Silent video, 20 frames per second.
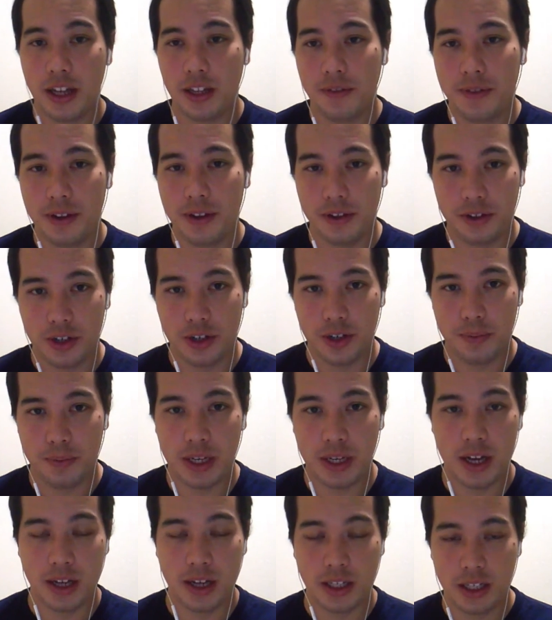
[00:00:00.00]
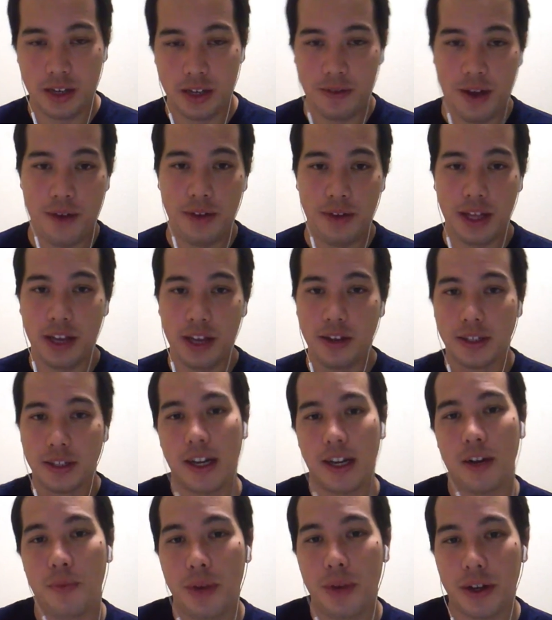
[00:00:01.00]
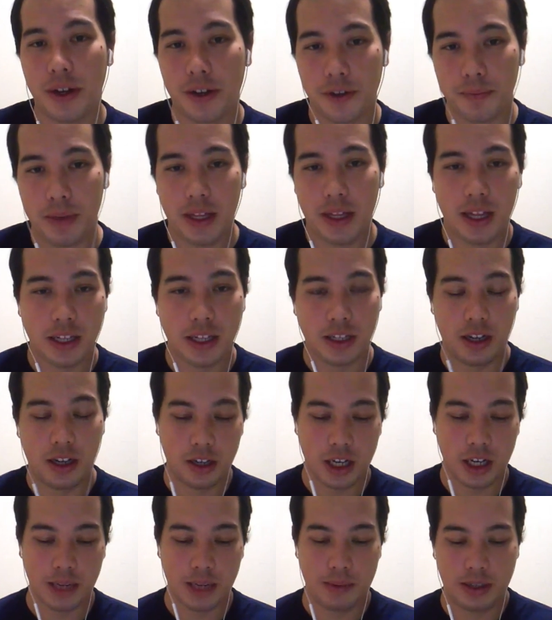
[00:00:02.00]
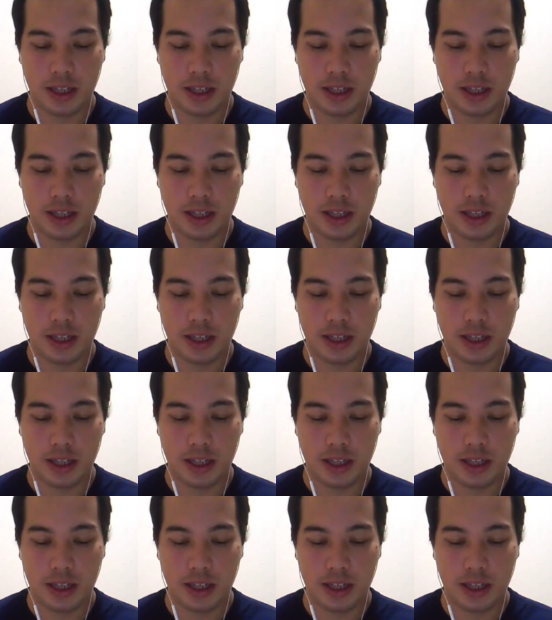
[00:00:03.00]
future because of everything else getting weaker, and I'll talk about that